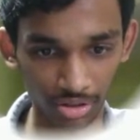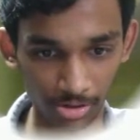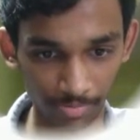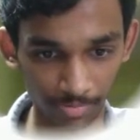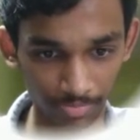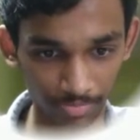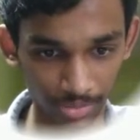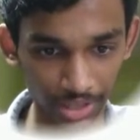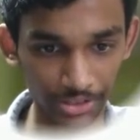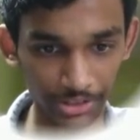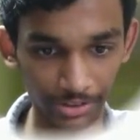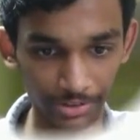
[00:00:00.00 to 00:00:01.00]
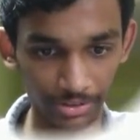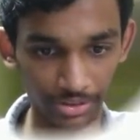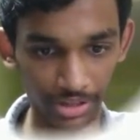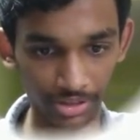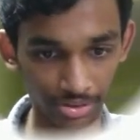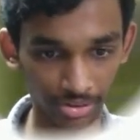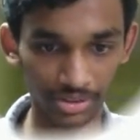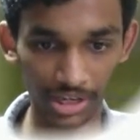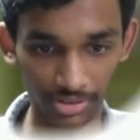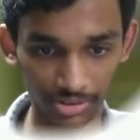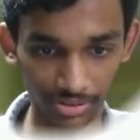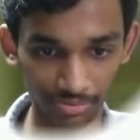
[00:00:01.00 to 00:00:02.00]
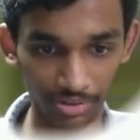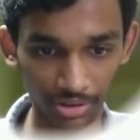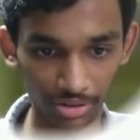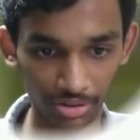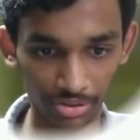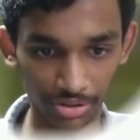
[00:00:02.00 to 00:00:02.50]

um, right here. Okay, so that was a filter.